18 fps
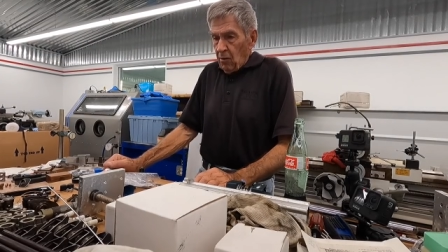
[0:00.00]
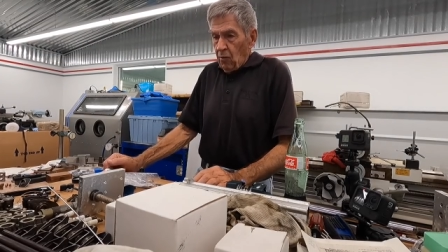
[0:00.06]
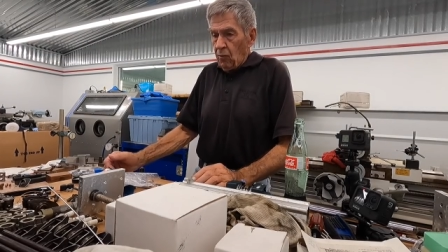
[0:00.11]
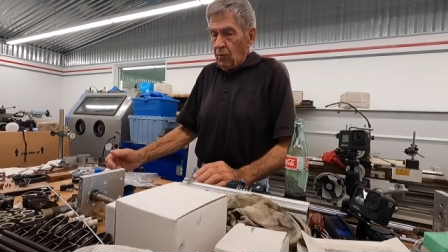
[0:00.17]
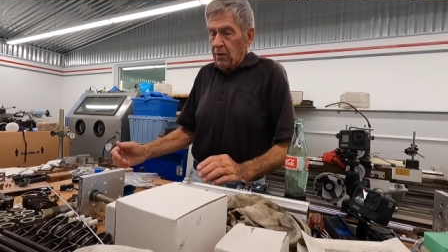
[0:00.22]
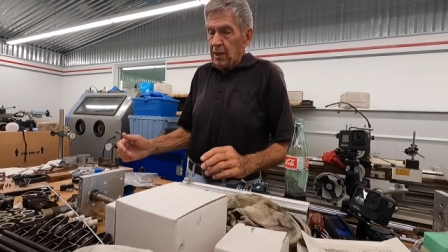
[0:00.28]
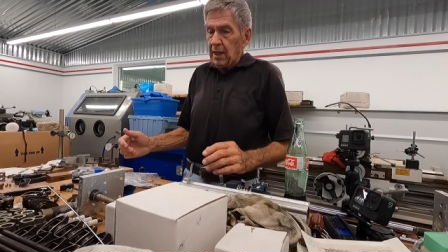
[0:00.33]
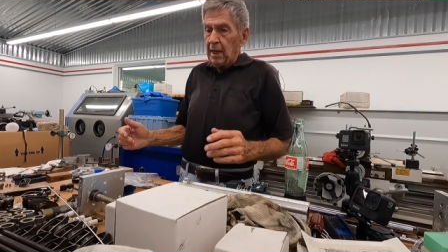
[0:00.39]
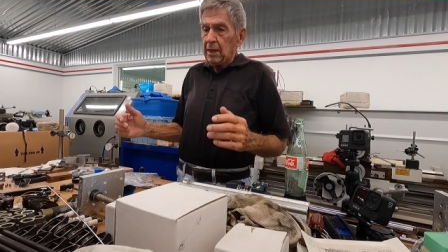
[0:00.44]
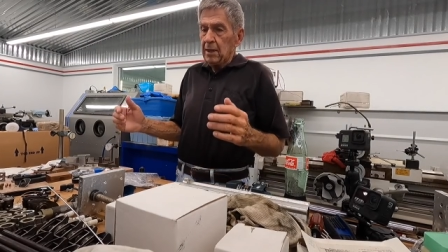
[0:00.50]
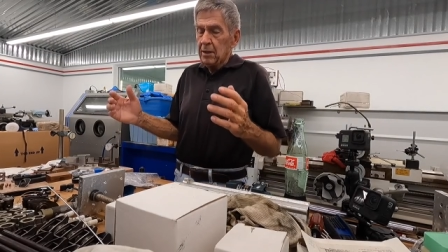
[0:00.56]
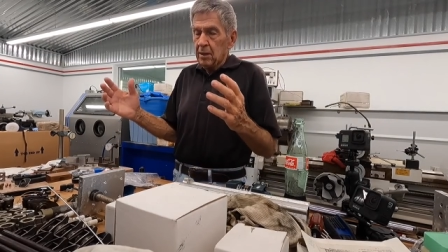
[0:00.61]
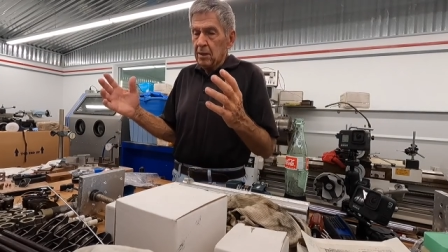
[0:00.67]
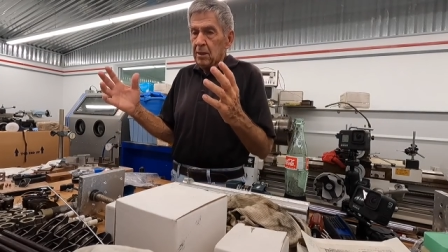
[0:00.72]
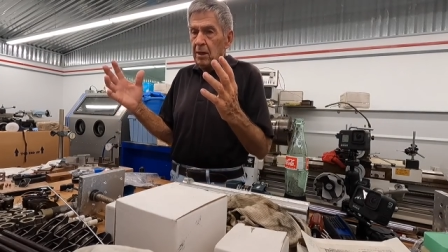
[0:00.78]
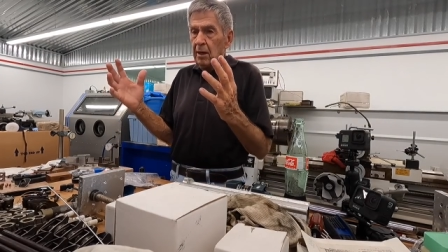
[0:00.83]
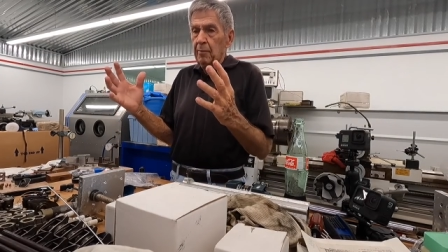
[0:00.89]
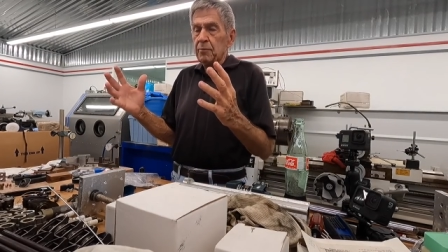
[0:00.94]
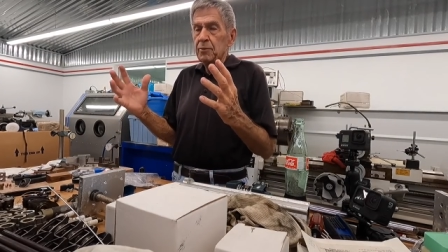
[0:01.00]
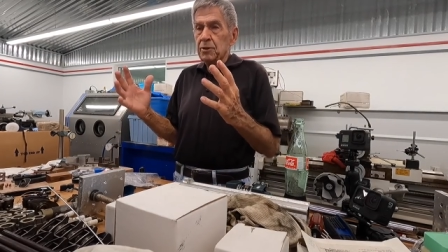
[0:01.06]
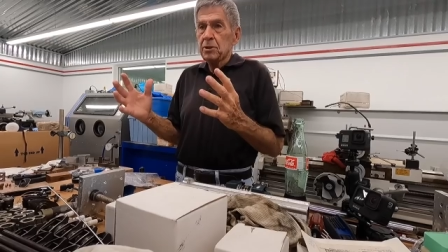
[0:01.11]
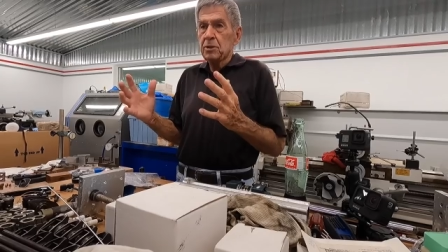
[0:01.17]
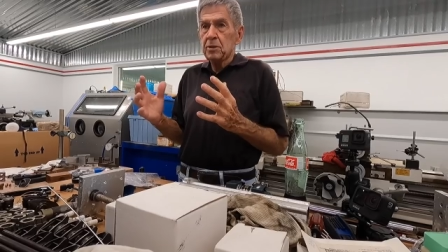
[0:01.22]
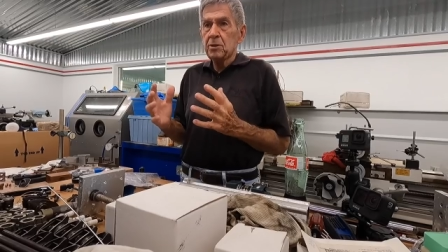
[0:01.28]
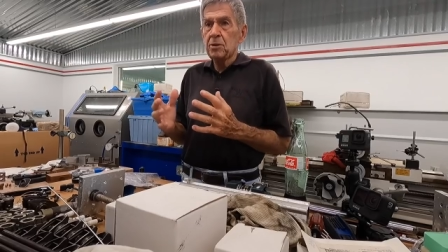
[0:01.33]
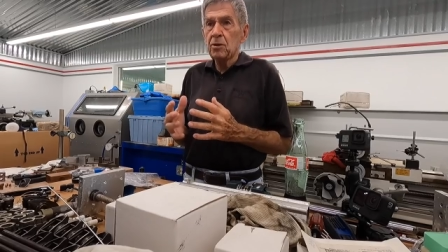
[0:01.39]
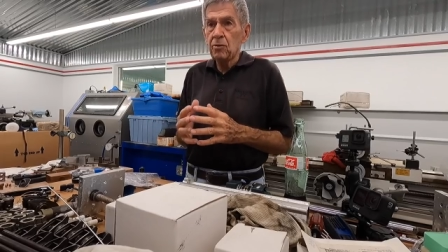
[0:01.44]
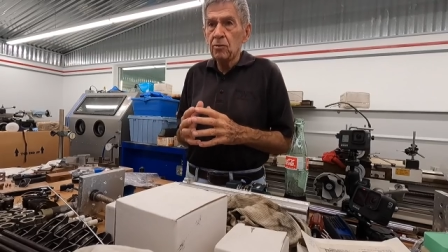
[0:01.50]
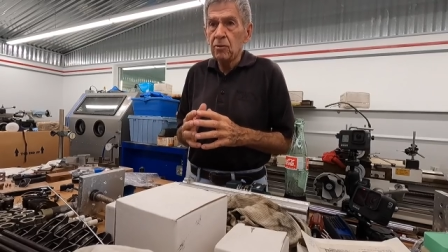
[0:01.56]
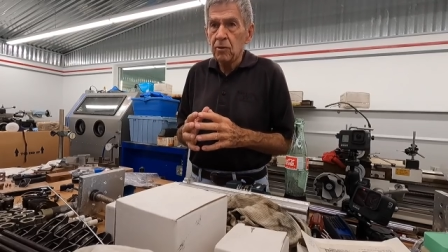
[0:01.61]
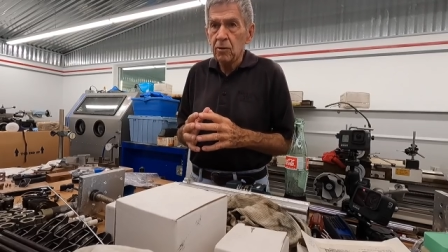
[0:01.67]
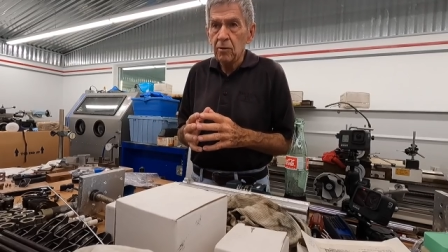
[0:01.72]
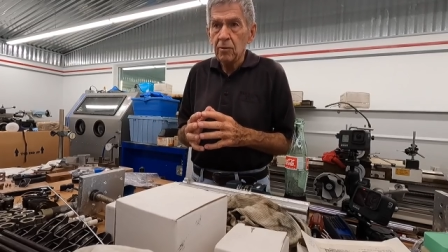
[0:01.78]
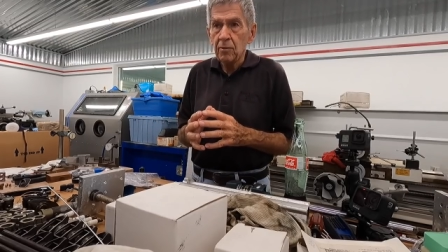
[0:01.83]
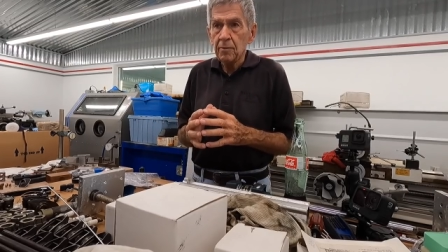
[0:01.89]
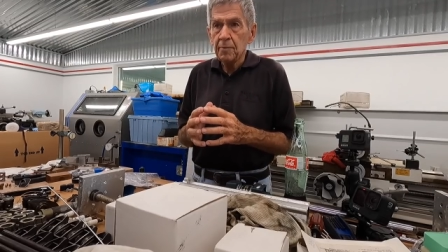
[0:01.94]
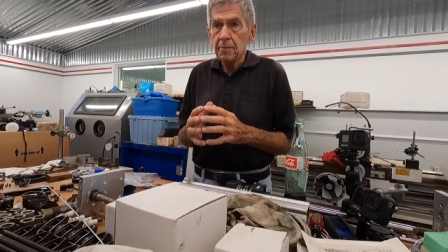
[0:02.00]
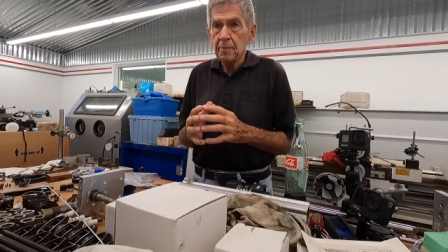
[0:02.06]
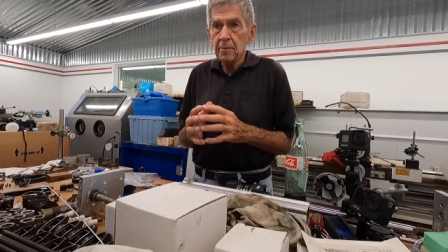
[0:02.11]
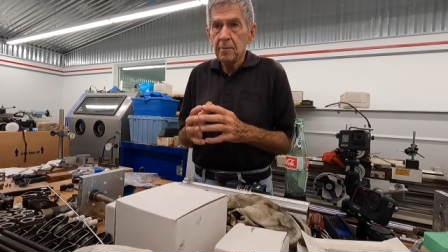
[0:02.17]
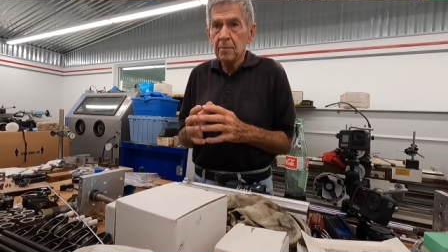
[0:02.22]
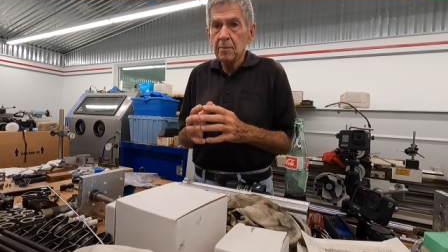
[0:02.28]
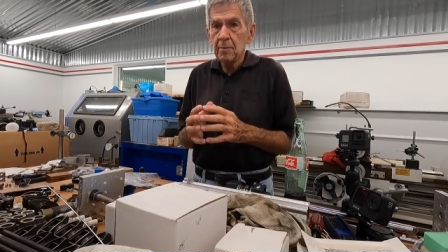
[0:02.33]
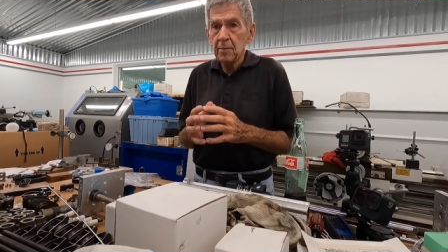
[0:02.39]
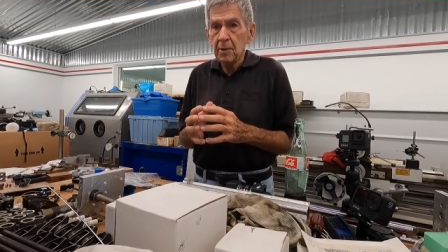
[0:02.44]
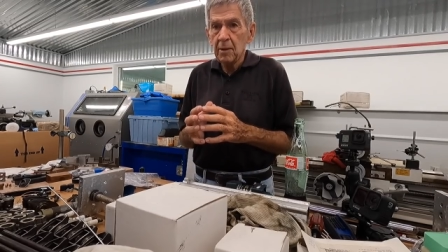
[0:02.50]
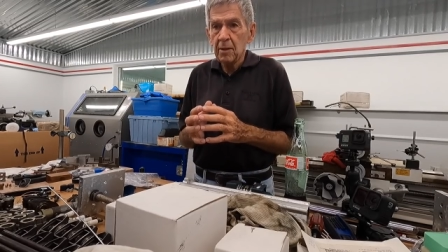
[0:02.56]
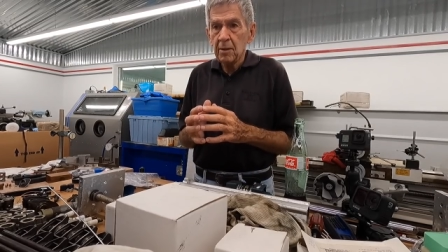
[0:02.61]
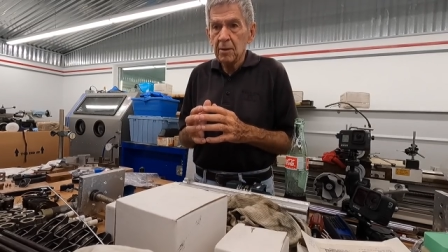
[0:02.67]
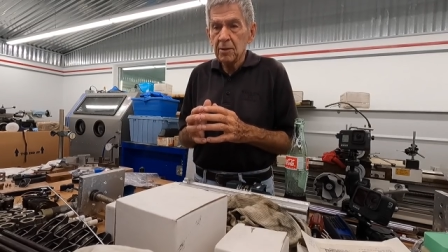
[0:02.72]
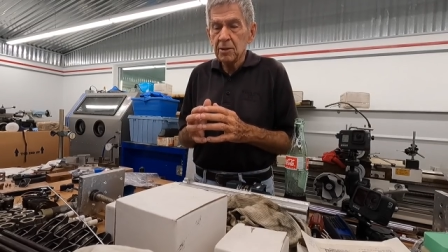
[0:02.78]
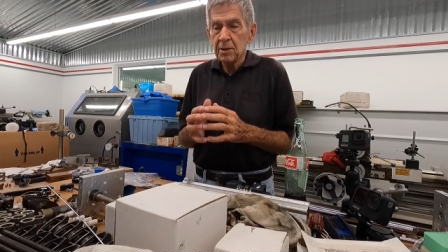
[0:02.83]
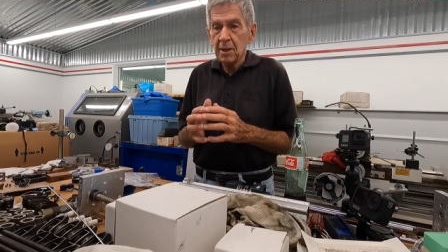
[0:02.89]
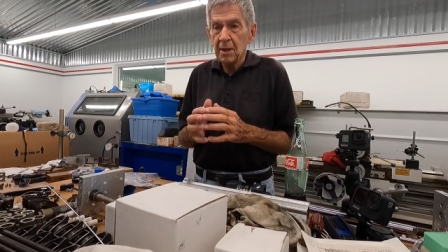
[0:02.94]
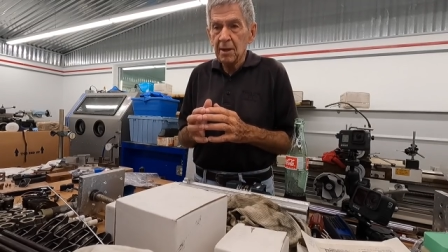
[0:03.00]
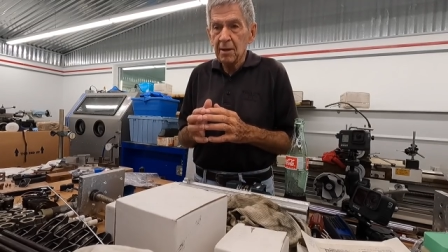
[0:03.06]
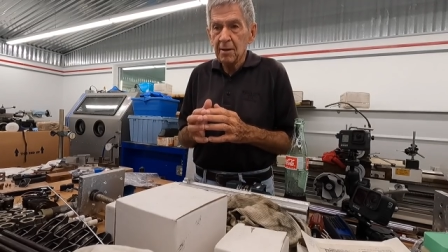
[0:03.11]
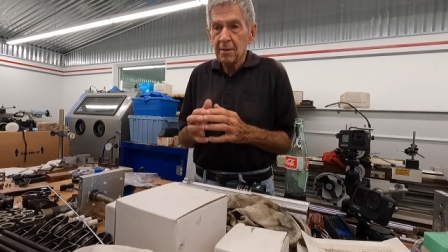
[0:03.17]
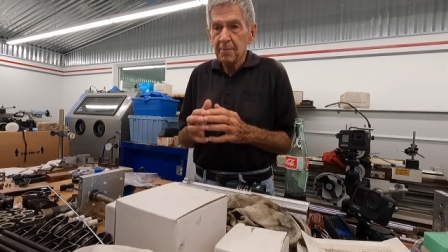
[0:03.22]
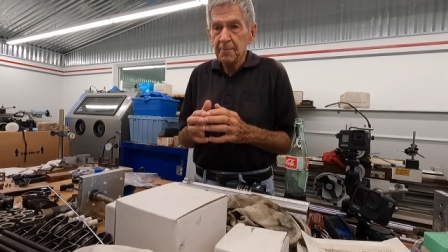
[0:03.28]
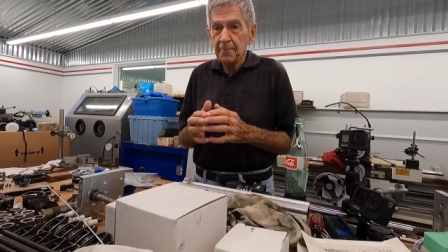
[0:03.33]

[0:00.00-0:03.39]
when that comes to you, uh, you say,